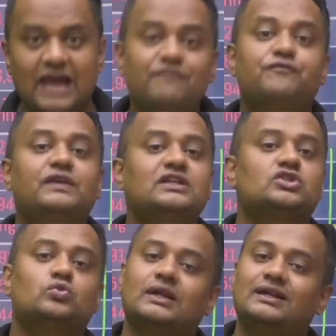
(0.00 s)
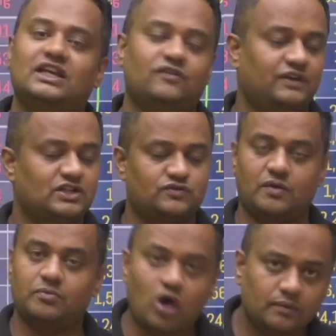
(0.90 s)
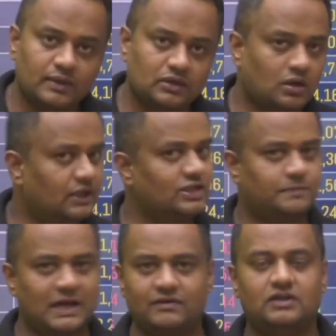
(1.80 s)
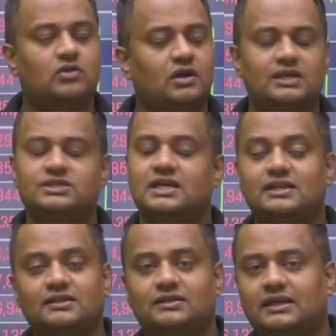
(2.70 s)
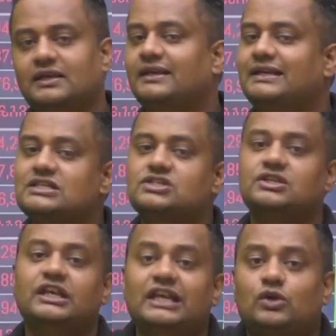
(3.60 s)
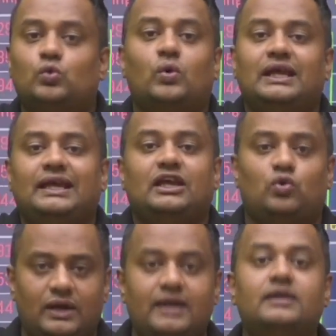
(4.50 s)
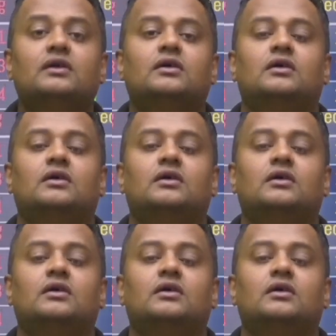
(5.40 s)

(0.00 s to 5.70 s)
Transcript: every student if he is from government college private college any other thing is equally equivalent